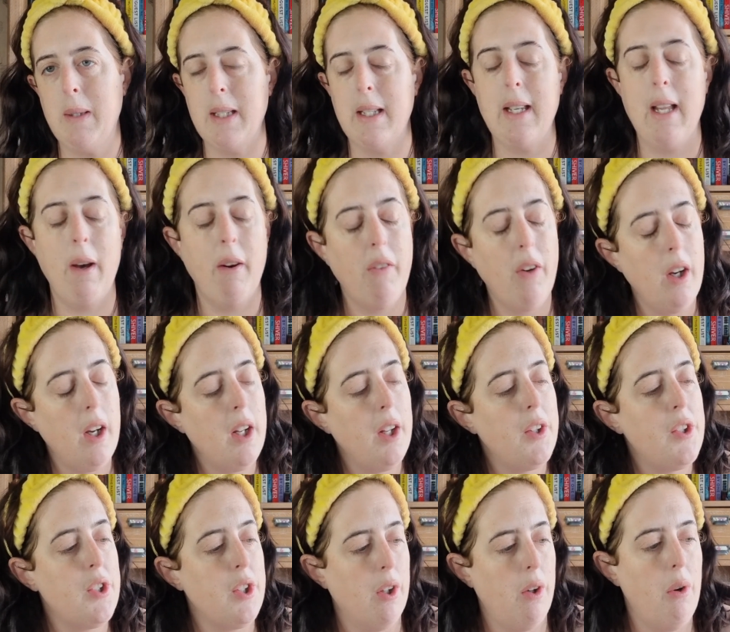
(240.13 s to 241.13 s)
using. Now, I've
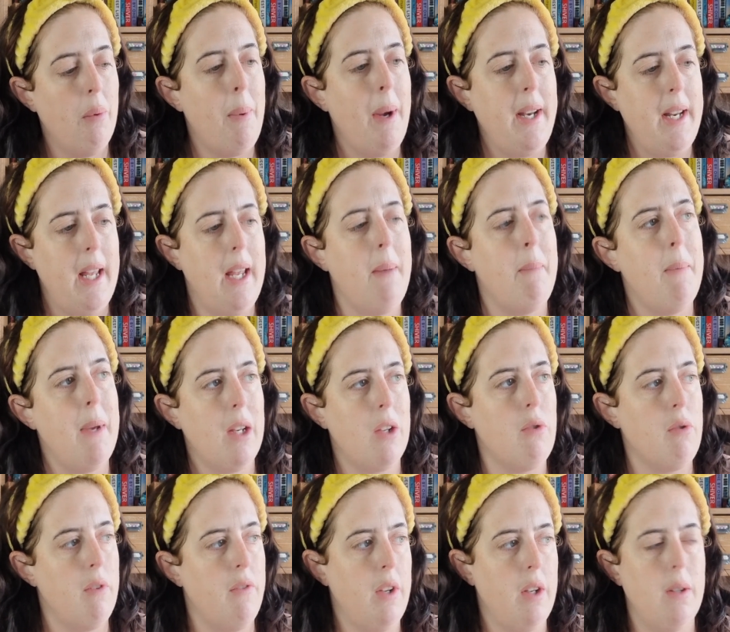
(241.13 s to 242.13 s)
heard so many
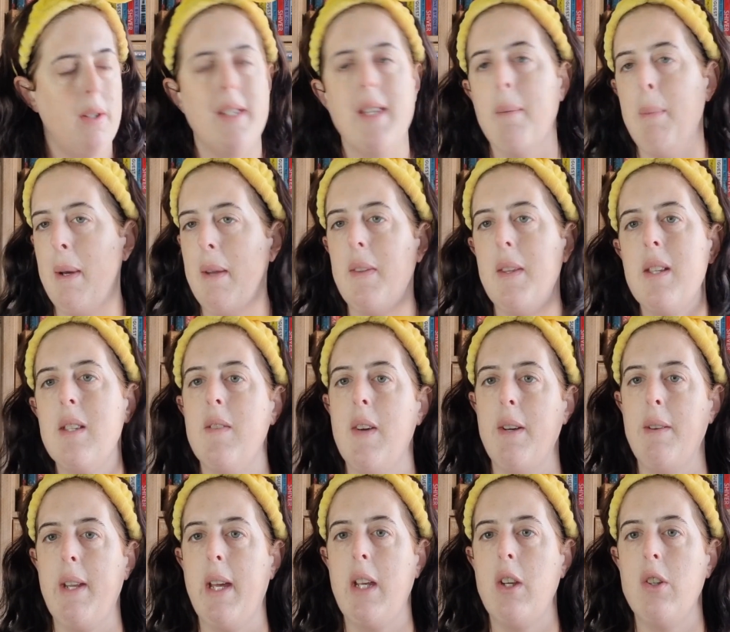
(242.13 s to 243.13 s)
mixed reviews about this
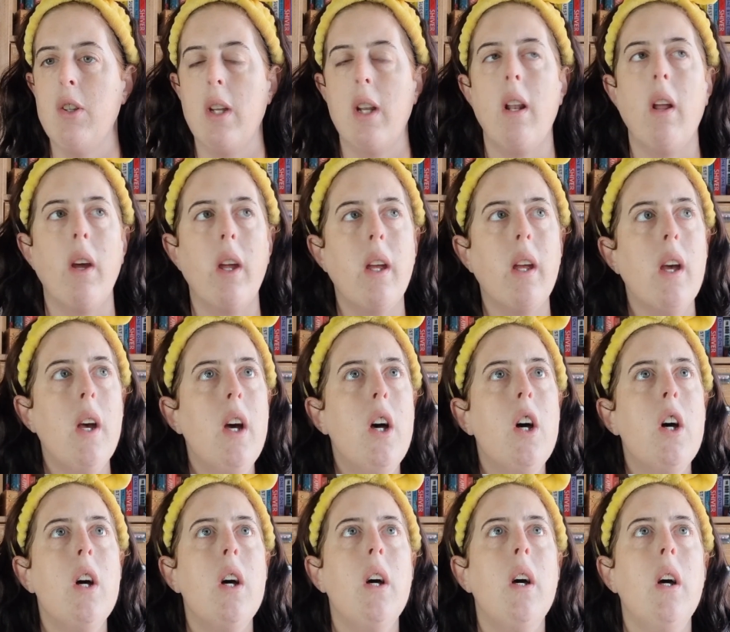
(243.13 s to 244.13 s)
foundation, like
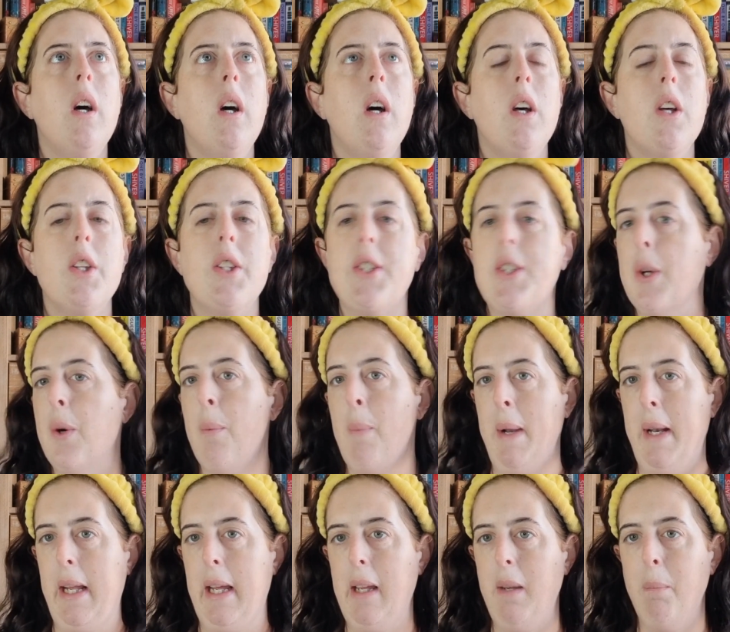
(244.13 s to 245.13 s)
so
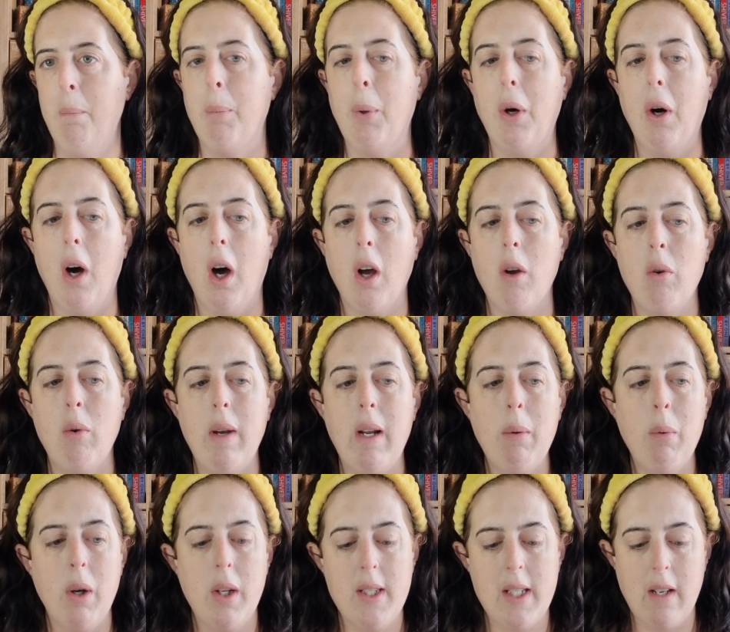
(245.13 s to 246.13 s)
many. But I
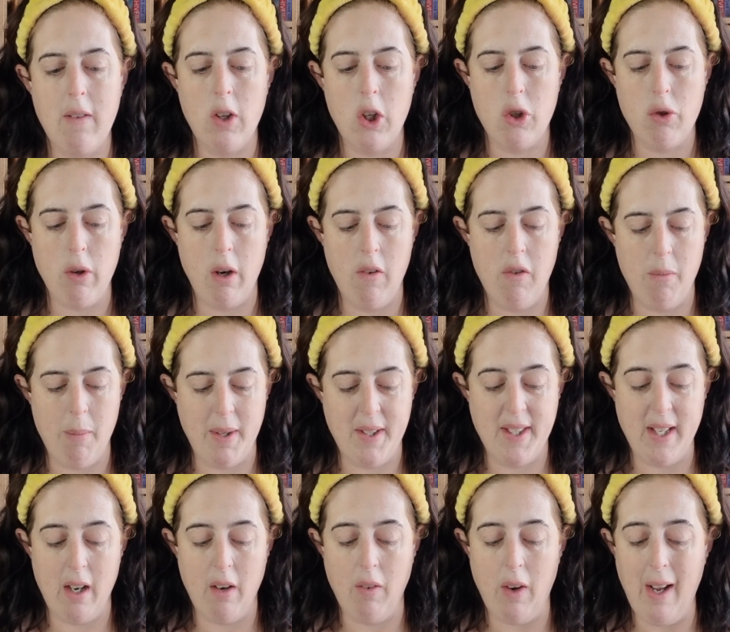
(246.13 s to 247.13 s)
really wanted to give it a try for
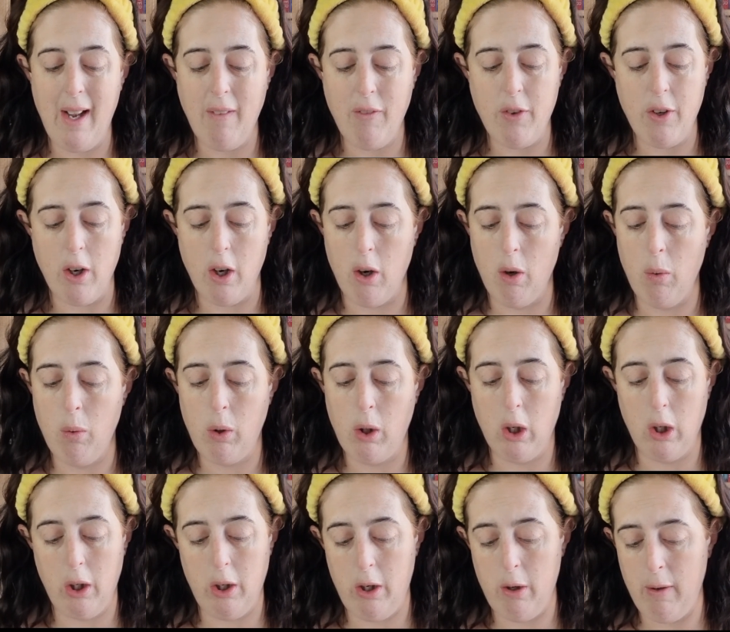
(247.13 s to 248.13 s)
myself. I have no
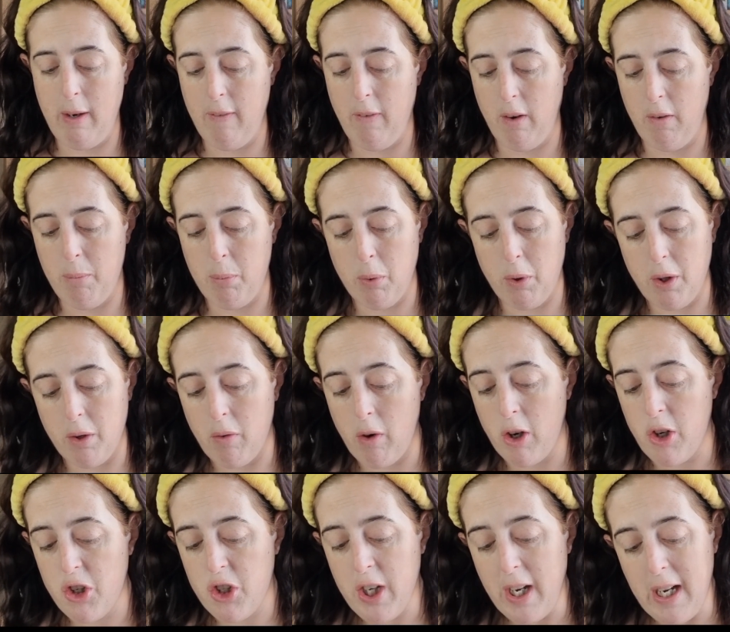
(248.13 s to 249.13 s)
clue if I've bought the
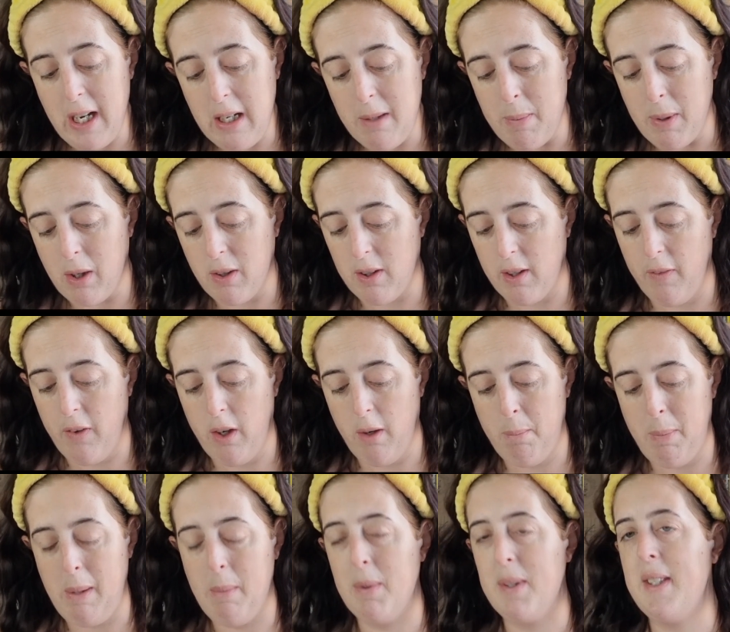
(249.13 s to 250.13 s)
right shade because I've
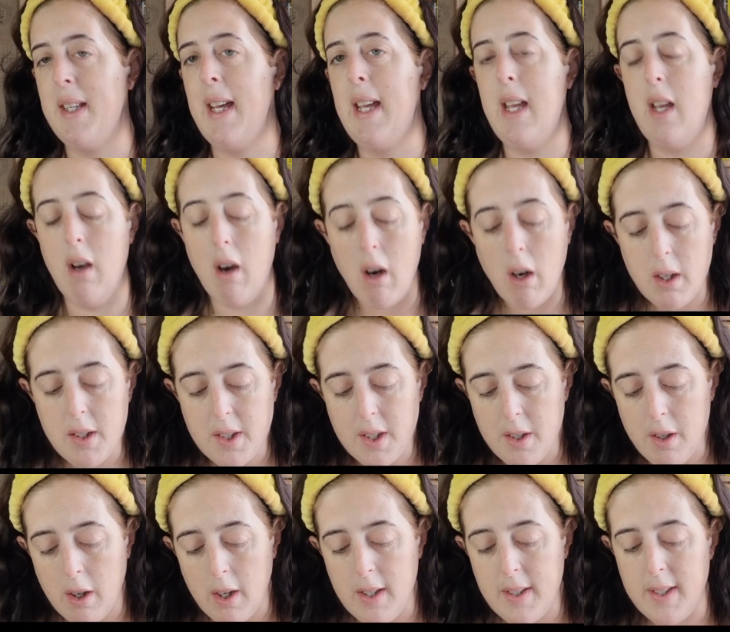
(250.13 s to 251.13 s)
heard people say it
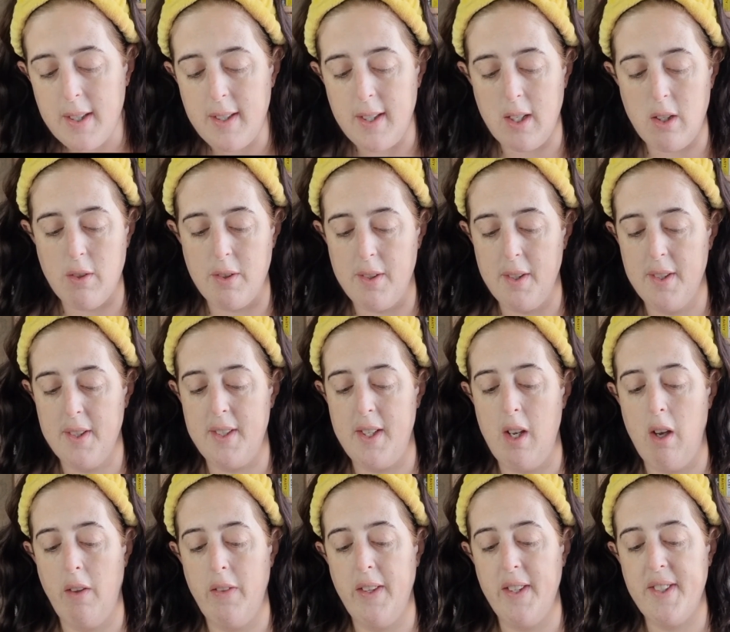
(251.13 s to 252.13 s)
oxidizes, it doesn't
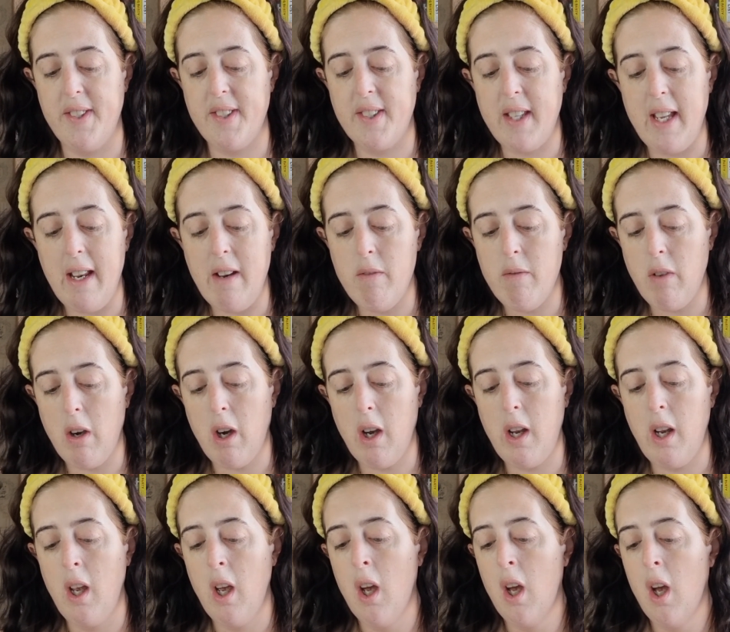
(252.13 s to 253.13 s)
sit on the skin
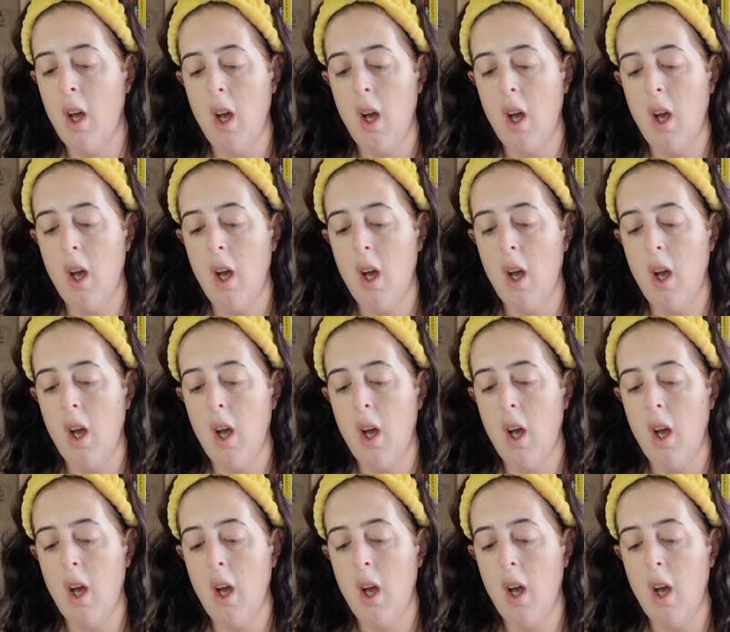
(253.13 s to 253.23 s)
right.